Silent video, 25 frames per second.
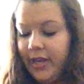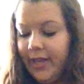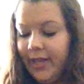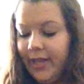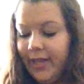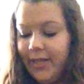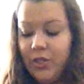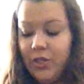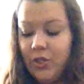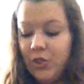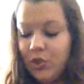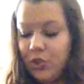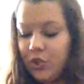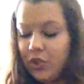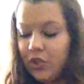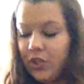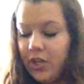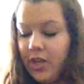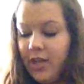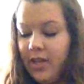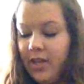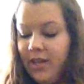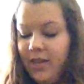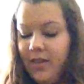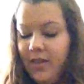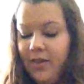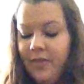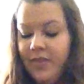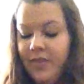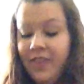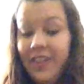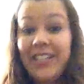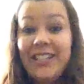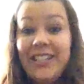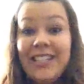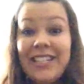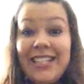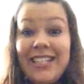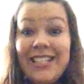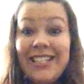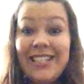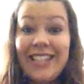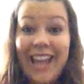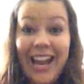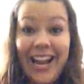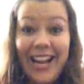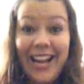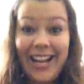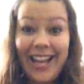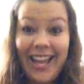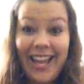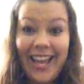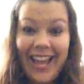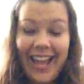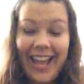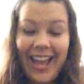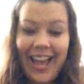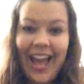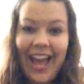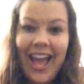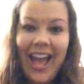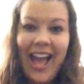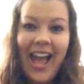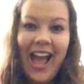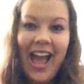inch. That's exciting.